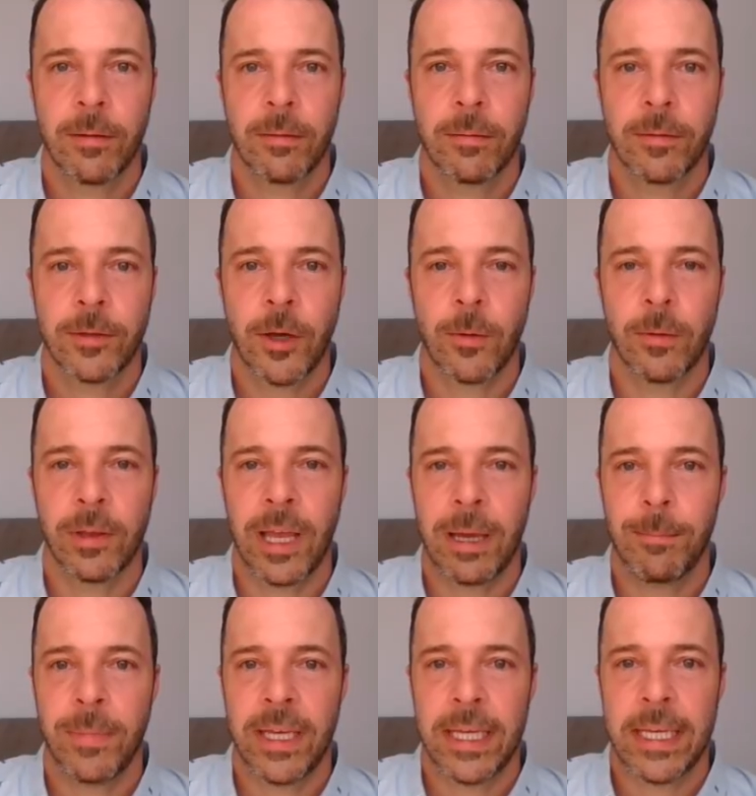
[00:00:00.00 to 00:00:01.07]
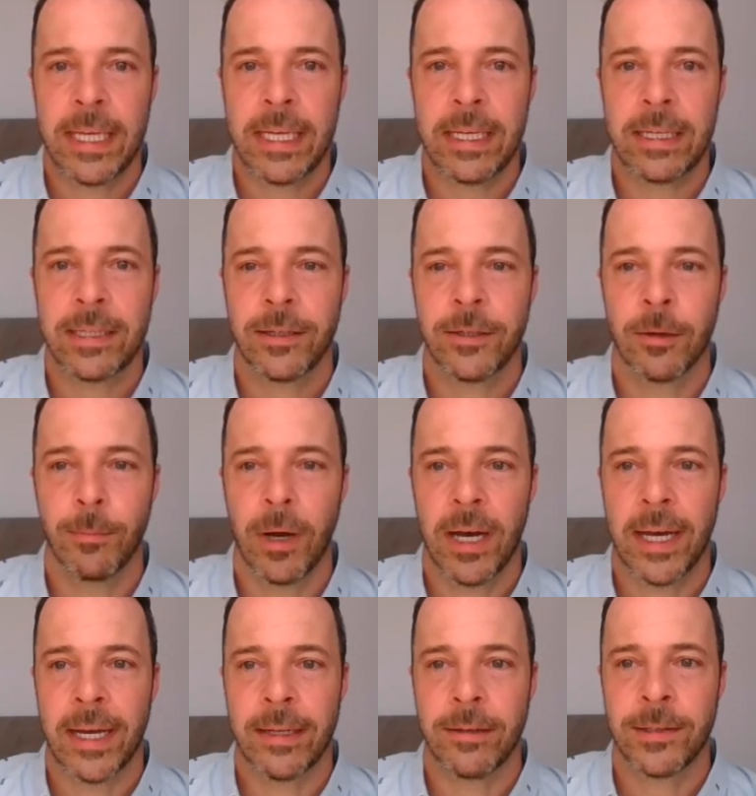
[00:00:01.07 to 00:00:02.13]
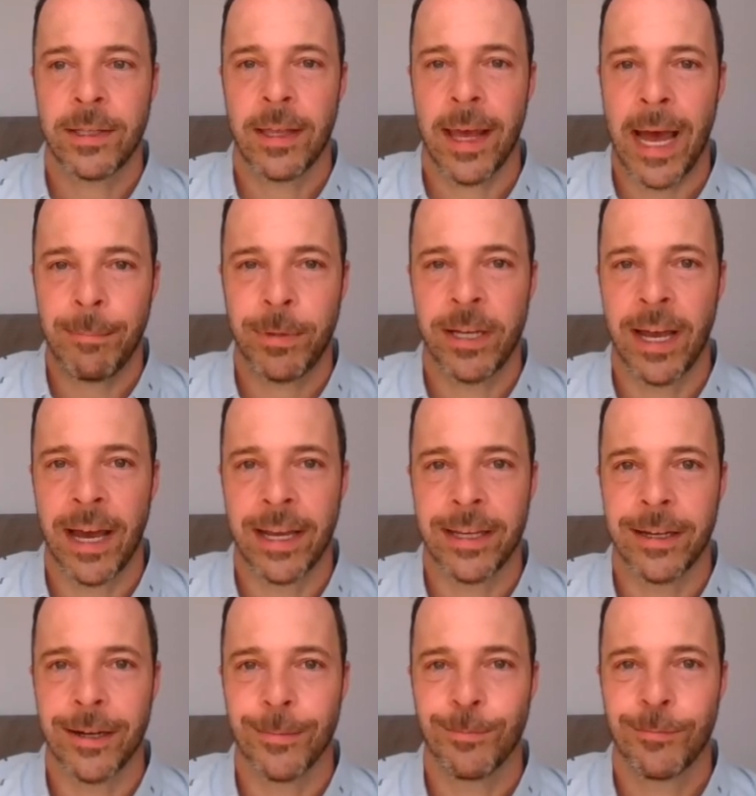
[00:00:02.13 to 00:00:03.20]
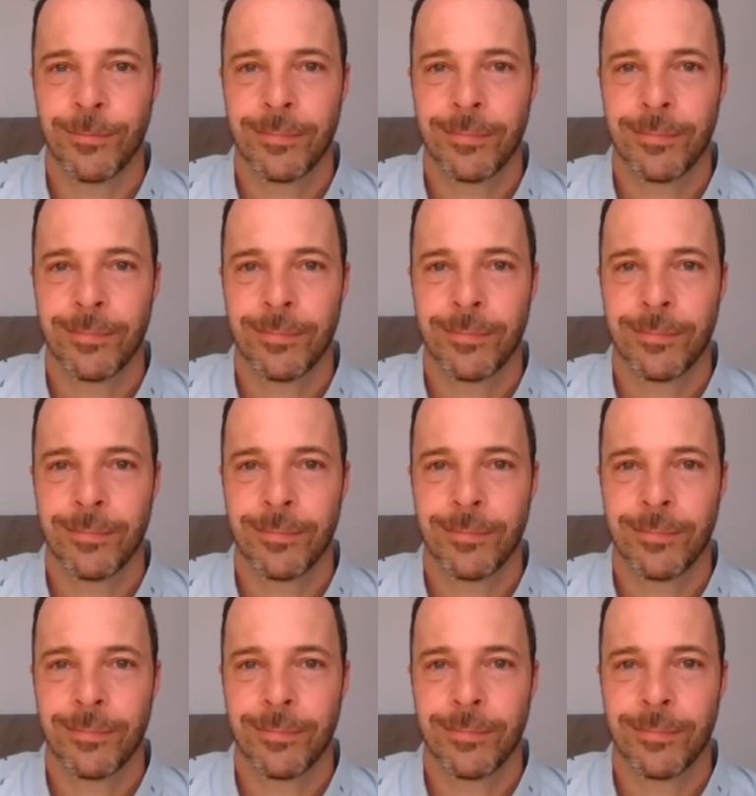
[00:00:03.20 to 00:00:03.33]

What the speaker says: So let me ease your mind. You see the happy guy here.